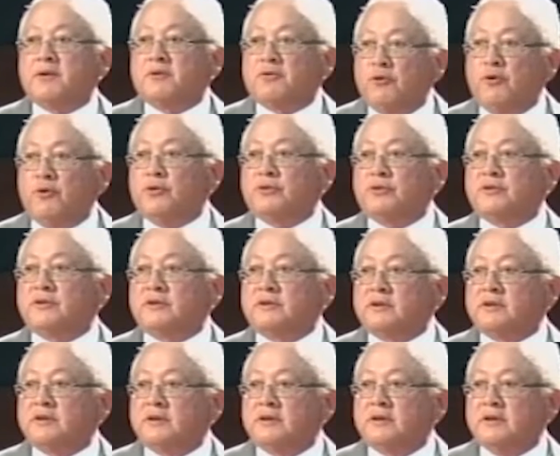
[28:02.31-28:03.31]
growth
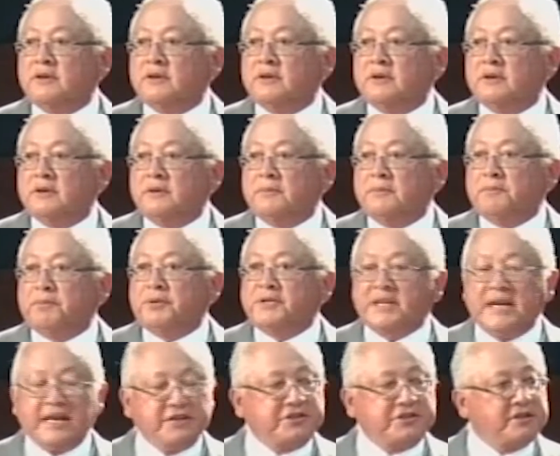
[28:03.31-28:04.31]

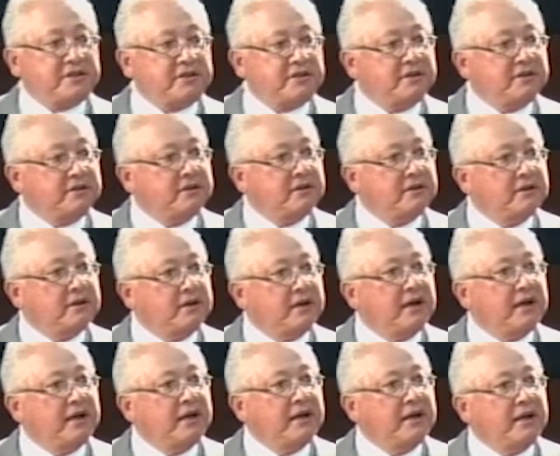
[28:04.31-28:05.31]
potential.
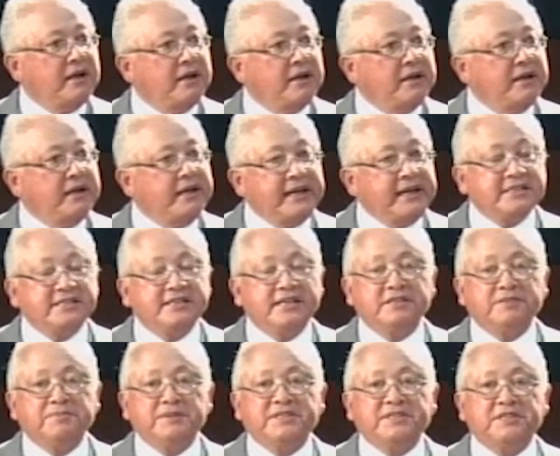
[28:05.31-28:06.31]
In essence,
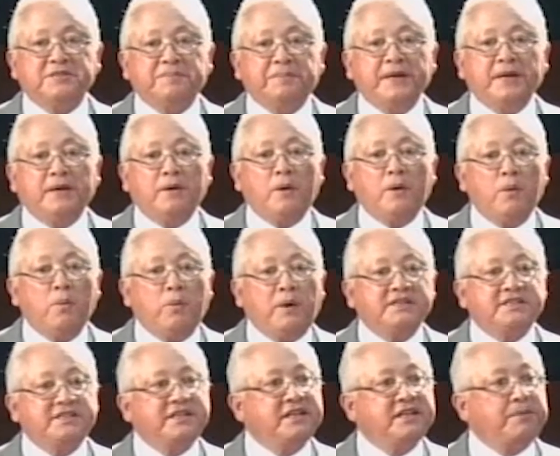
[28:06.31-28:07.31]
Mr. Speaker, what
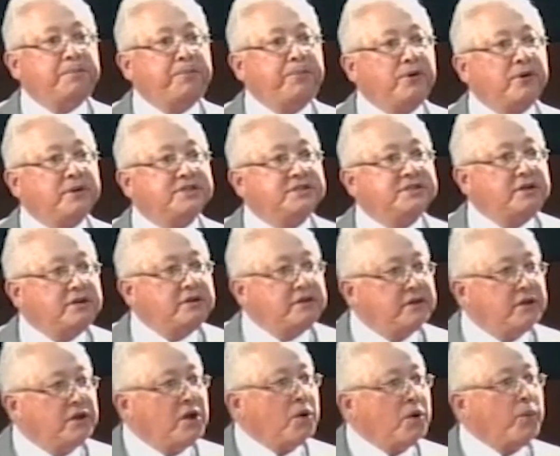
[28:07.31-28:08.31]
Singapore has done,
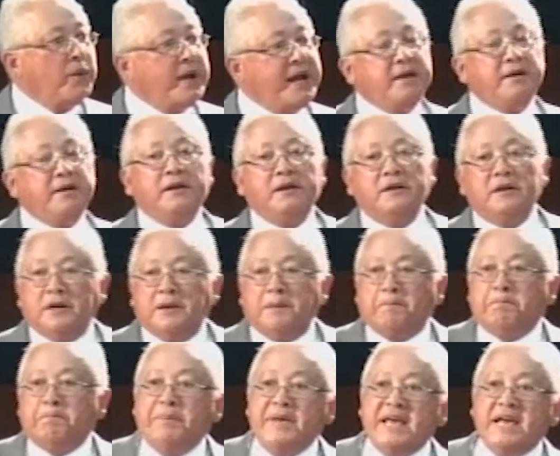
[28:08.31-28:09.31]
when
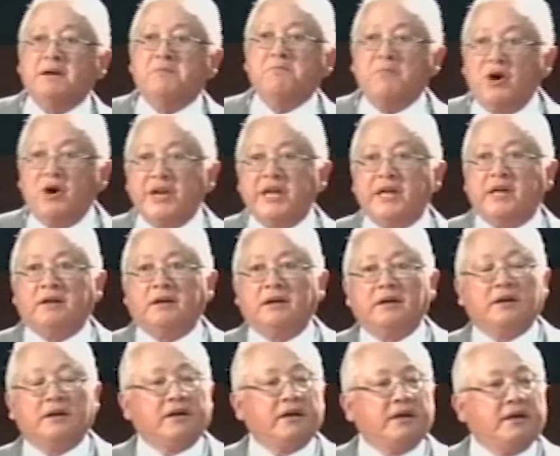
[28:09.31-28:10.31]
big money
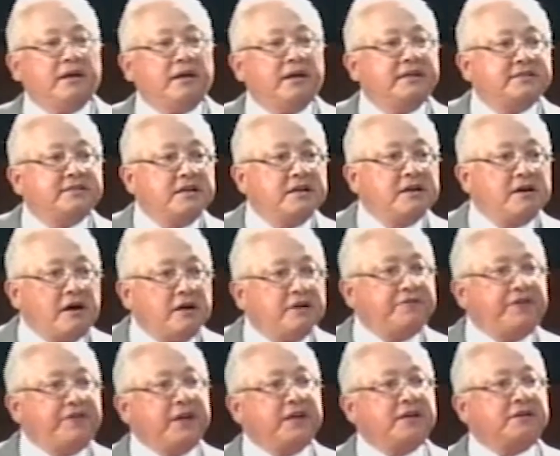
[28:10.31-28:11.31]
is in
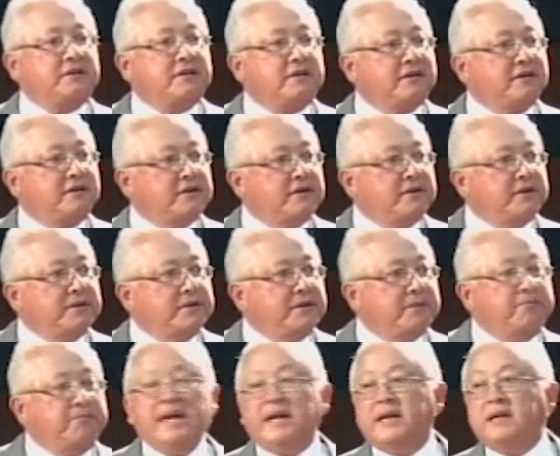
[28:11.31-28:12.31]
conflict,
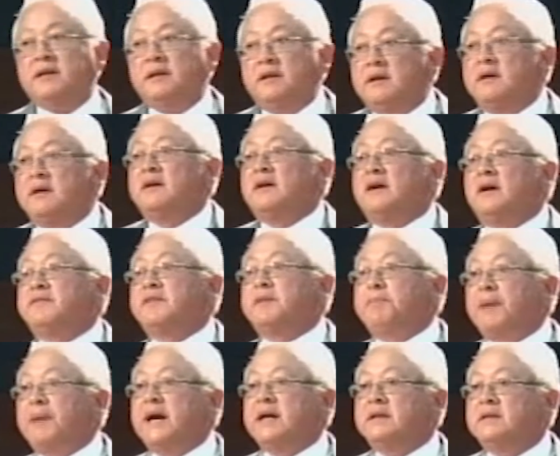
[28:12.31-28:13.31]
many of the
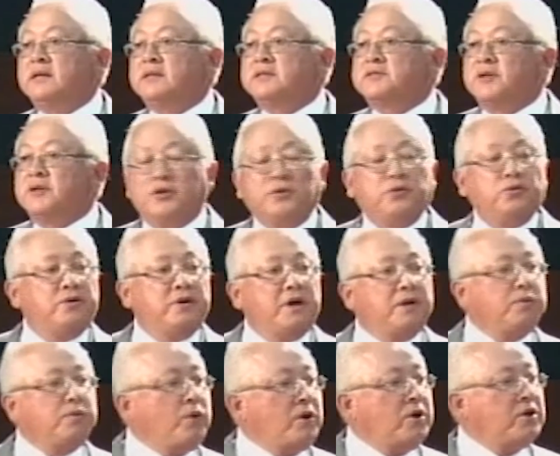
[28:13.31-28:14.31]
parties do
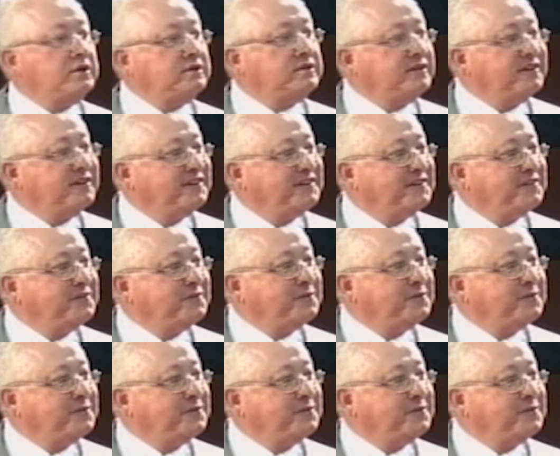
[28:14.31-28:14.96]
not want to